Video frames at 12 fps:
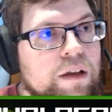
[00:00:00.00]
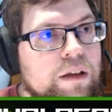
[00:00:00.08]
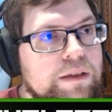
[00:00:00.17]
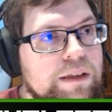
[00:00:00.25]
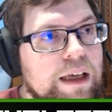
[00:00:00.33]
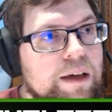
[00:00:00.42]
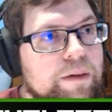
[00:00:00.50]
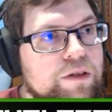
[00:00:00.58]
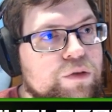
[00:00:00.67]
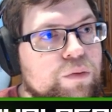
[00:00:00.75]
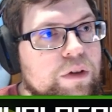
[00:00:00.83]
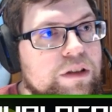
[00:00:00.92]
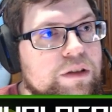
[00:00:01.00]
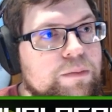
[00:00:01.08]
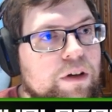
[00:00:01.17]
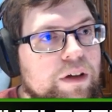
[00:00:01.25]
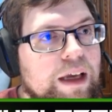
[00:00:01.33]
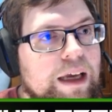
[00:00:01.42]
let's see how much one
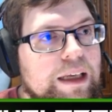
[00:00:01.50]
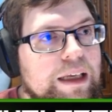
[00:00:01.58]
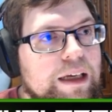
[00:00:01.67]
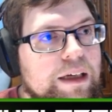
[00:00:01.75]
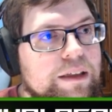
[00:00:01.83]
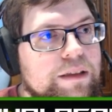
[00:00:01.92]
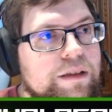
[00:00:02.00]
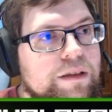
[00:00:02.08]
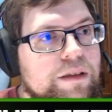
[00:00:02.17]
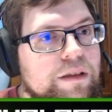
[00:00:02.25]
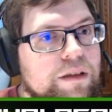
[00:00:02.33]
small candy does.